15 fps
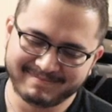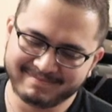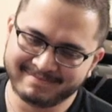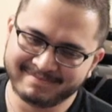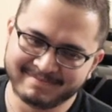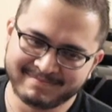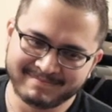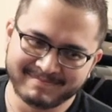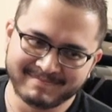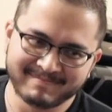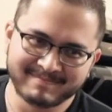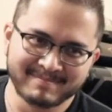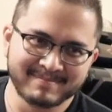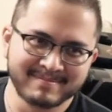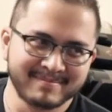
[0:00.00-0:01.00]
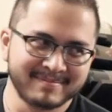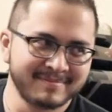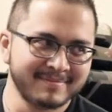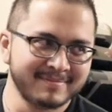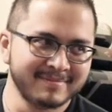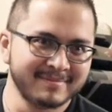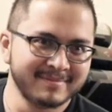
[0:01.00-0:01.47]

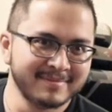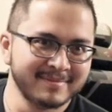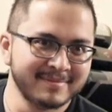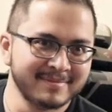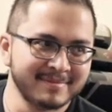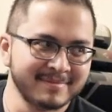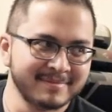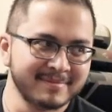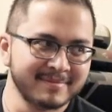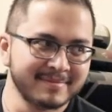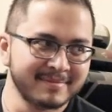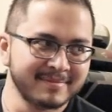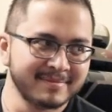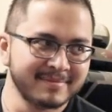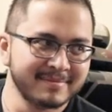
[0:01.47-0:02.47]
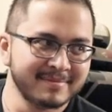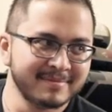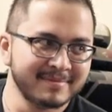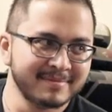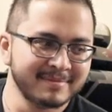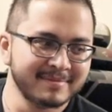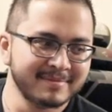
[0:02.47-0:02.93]

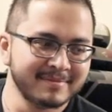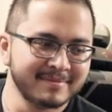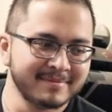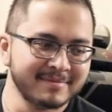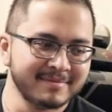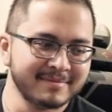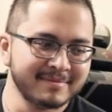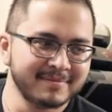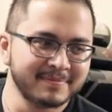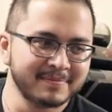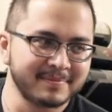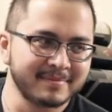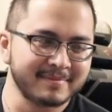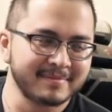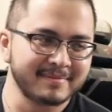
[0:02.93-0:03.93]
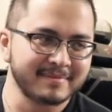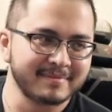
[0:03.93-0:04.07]
(not speaking)